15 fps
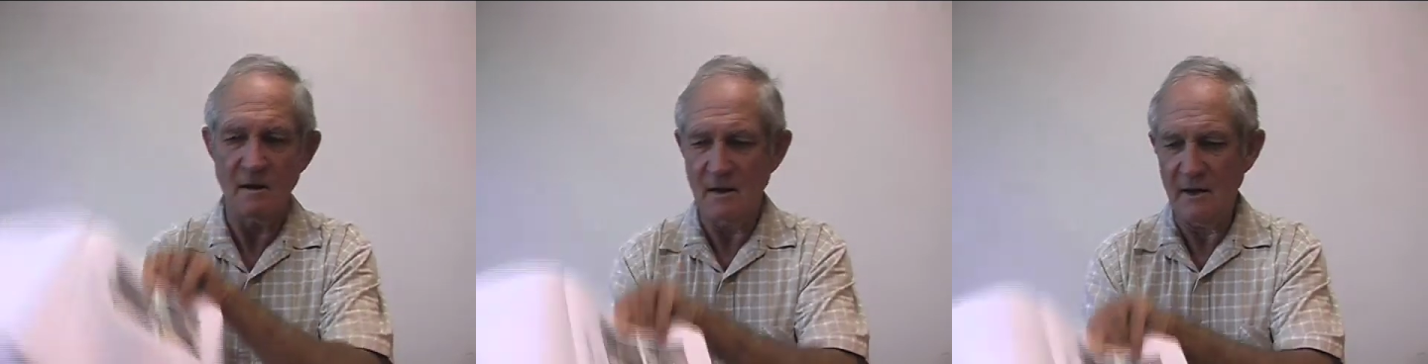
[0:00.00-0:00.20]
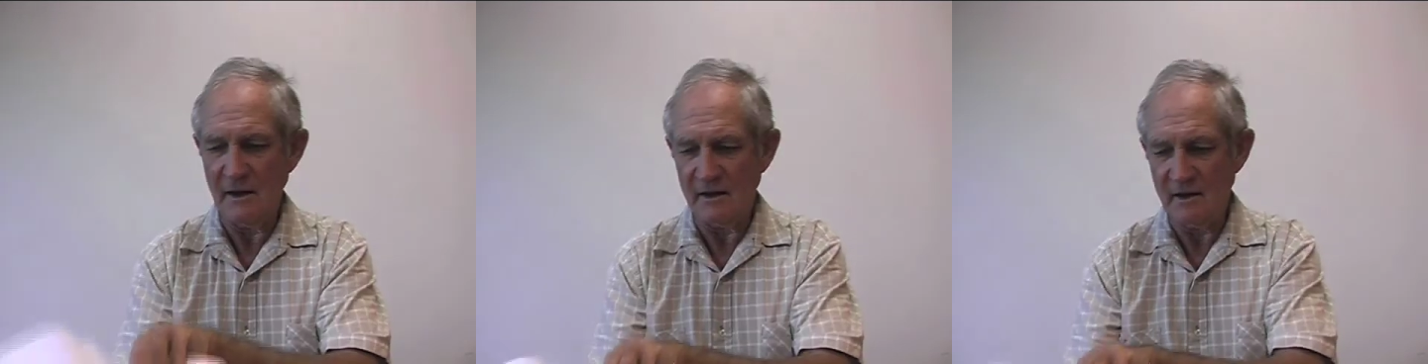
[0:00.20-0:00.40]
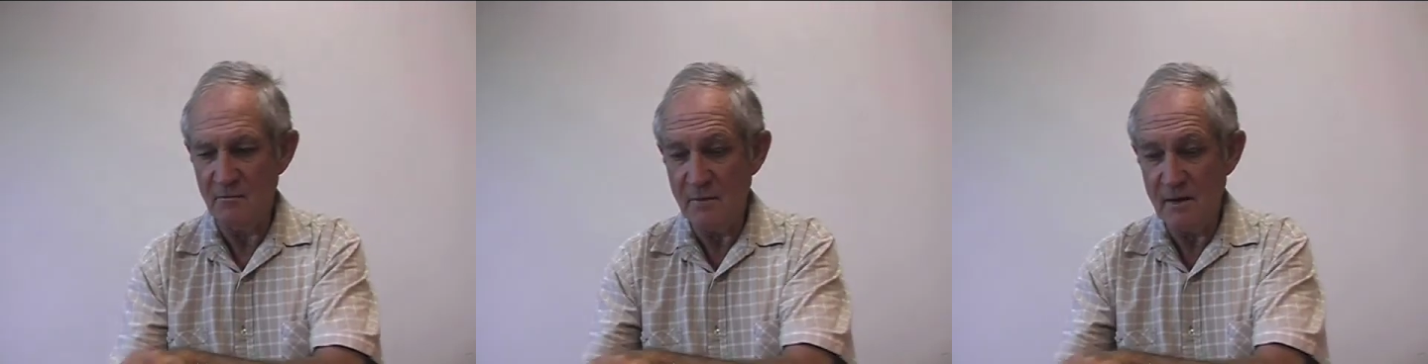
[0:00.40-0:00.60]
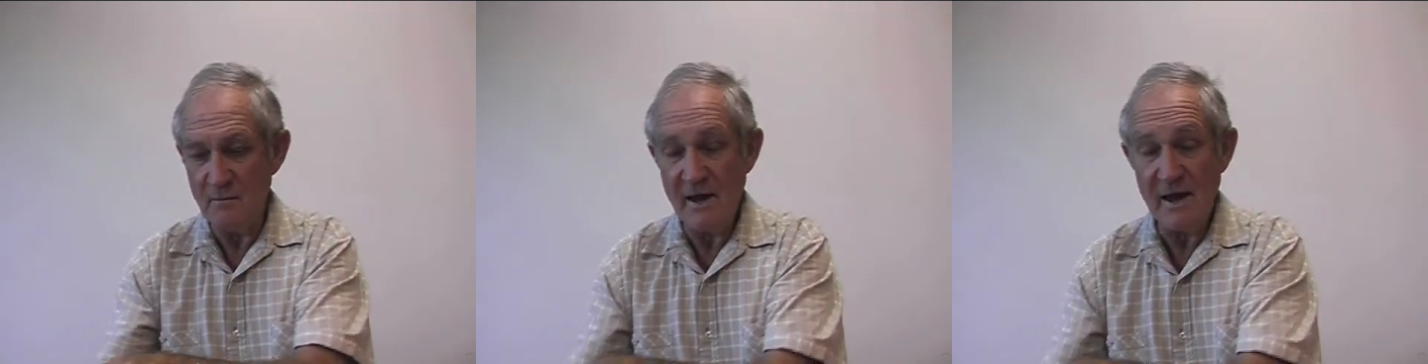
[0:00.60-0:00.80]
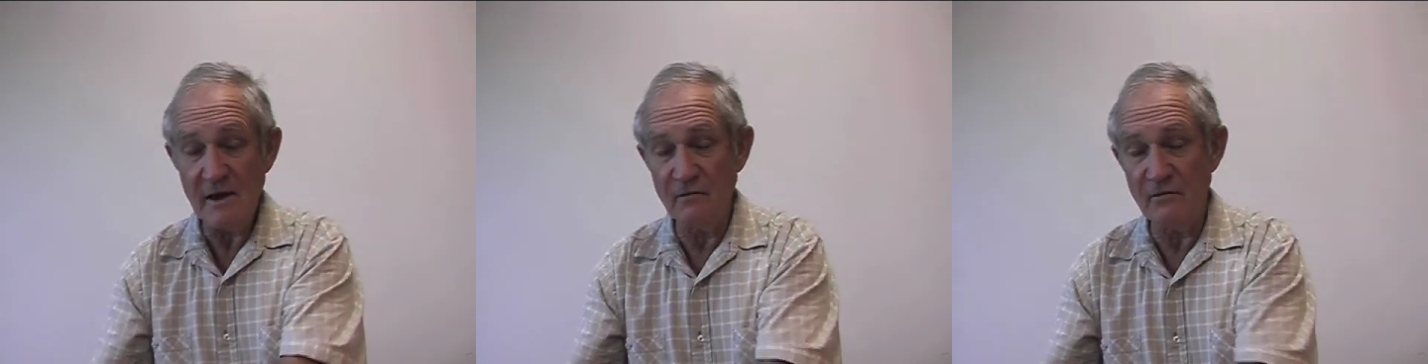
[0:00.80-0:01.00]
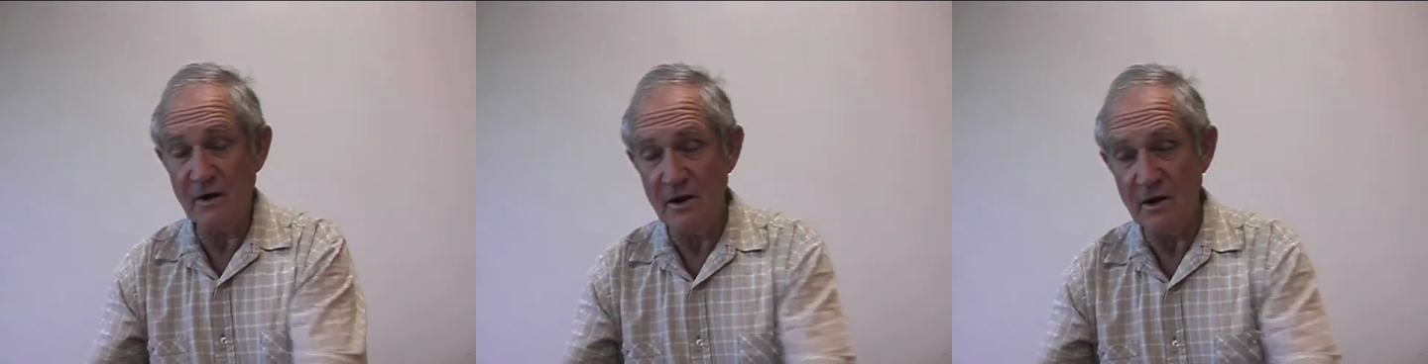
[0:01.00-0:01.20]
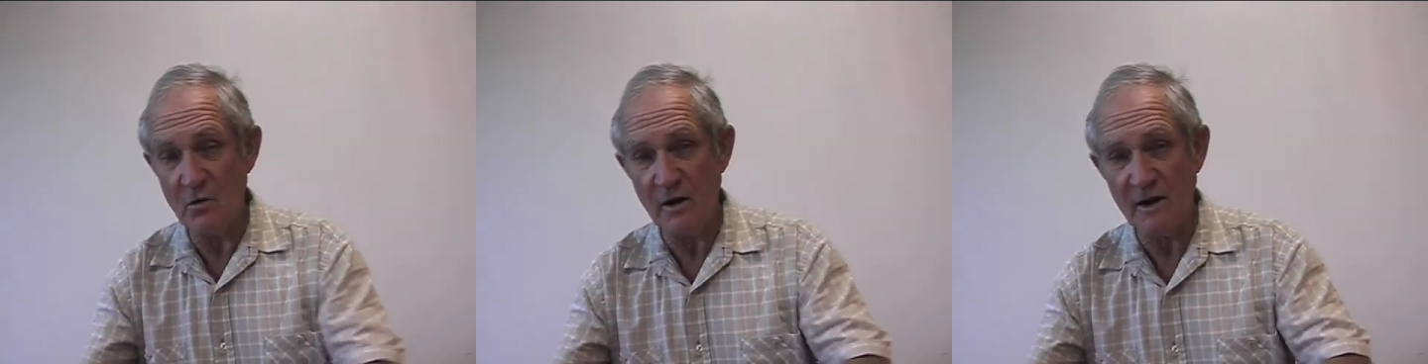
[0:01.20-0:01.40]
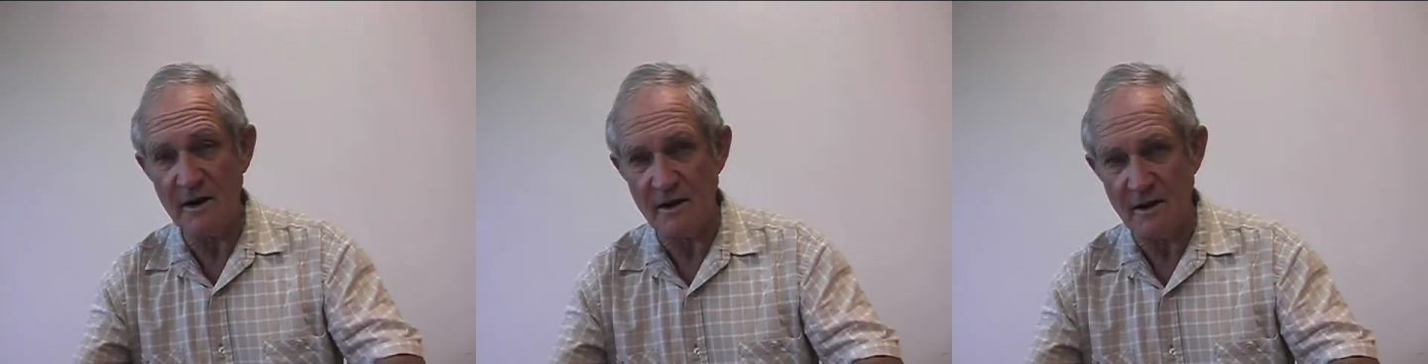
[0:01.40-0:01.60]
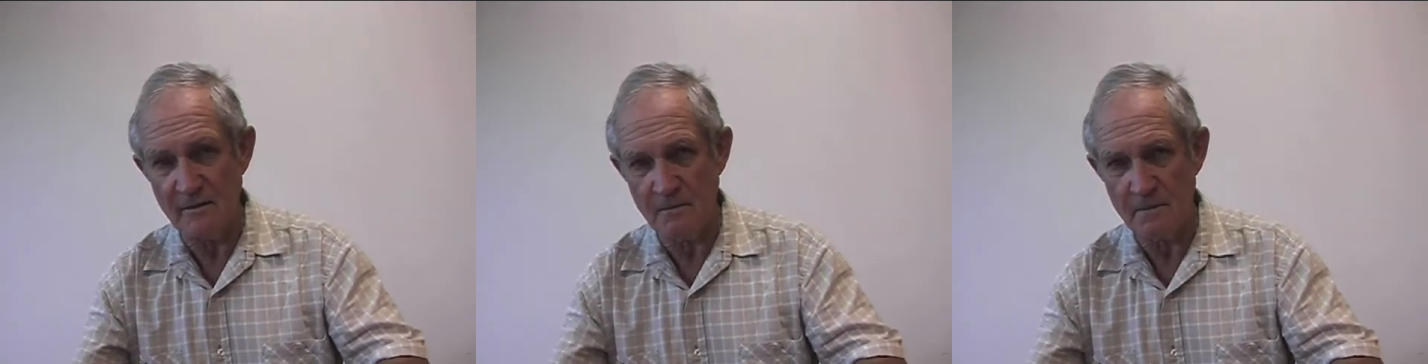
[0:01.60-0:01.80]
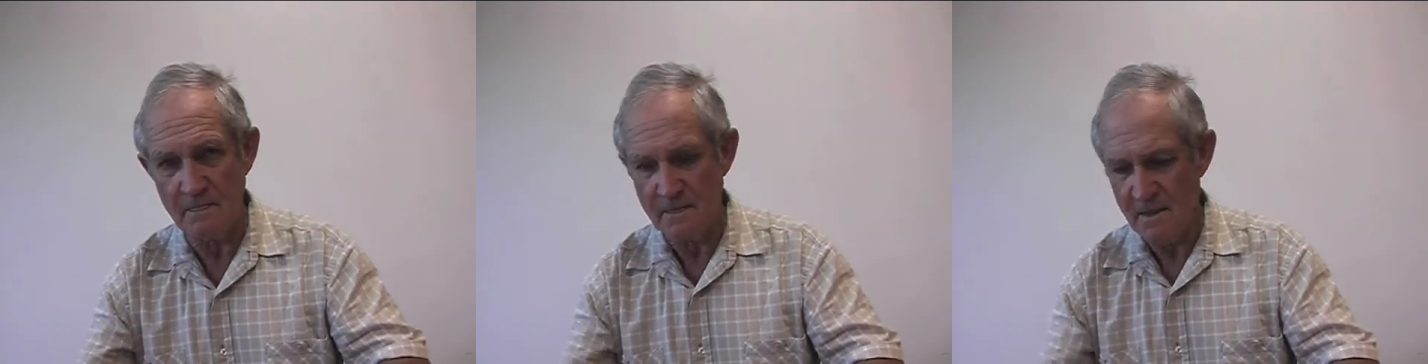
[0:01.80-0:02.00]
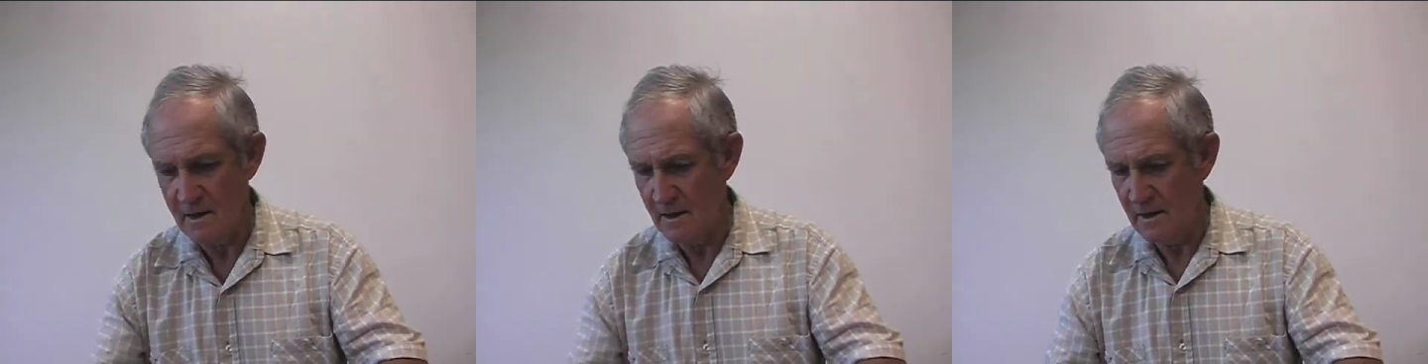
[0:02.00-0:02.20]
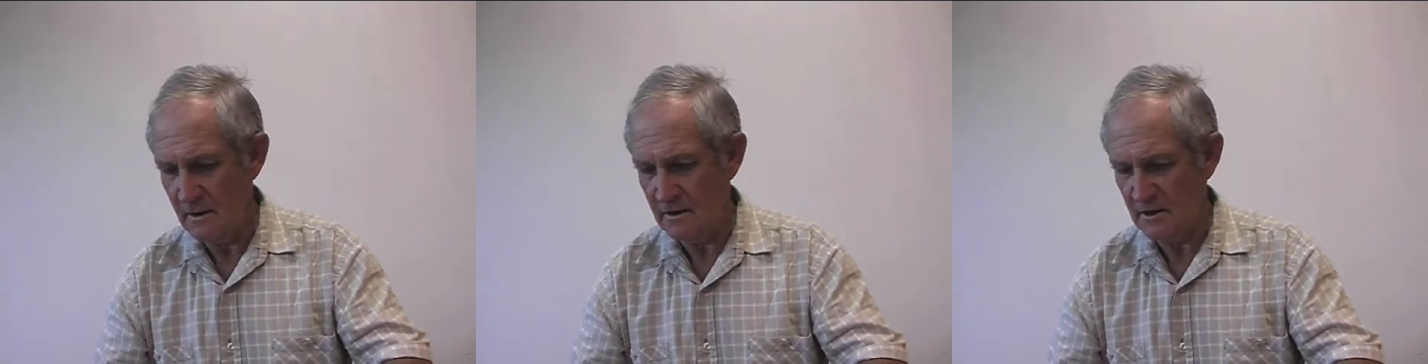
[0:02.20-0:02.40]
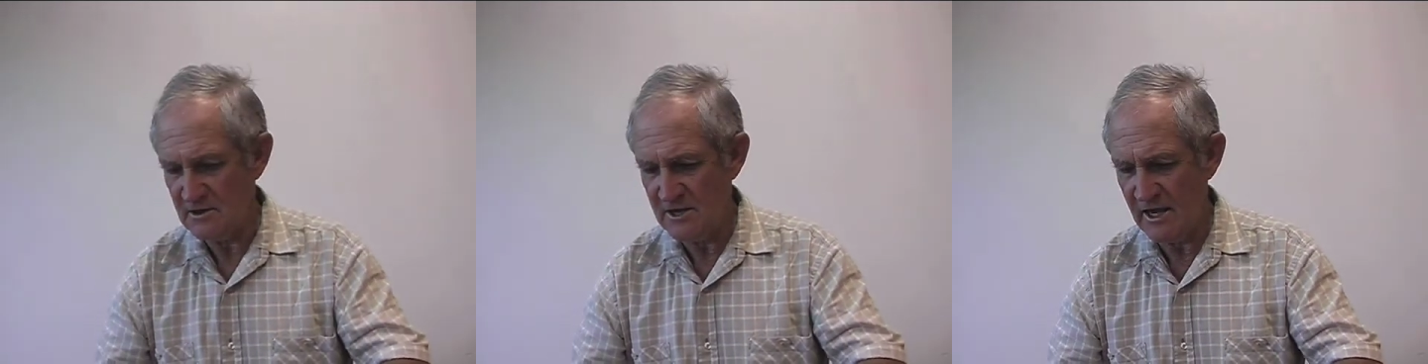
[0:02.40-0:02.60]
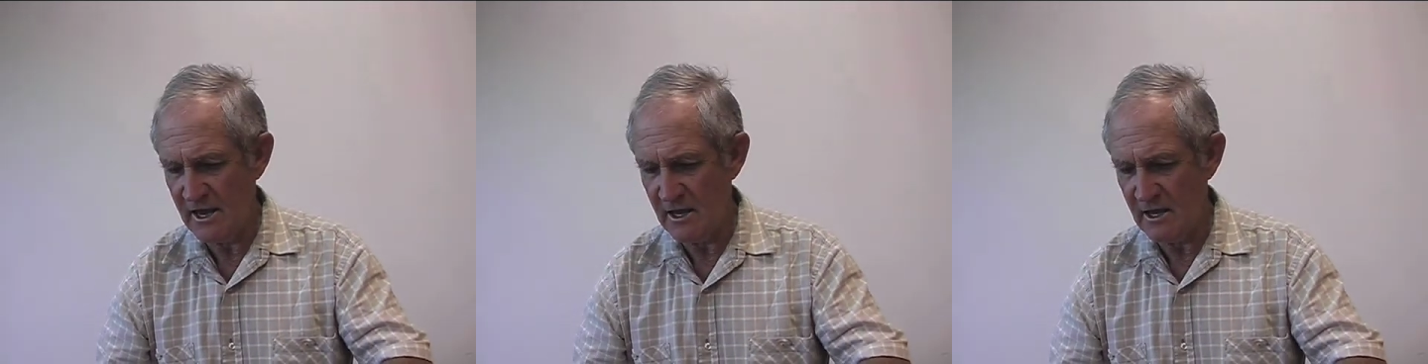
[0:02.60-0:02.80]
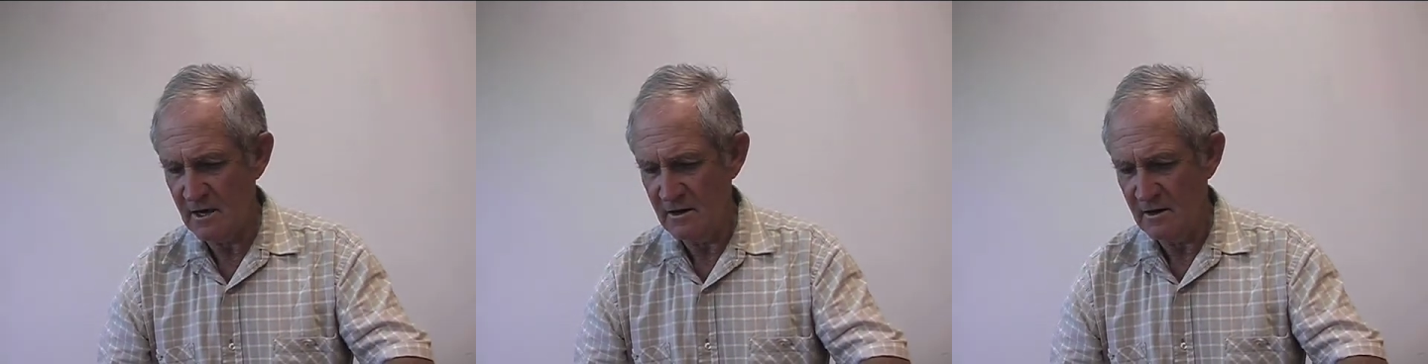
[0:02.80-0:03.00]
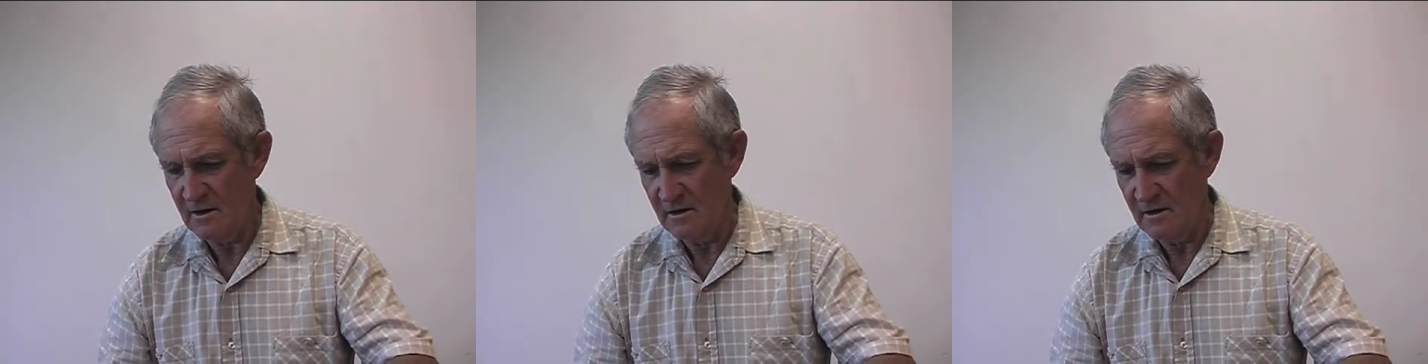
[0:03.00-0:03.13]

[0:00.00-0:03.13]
it can be made very quickly. It'll take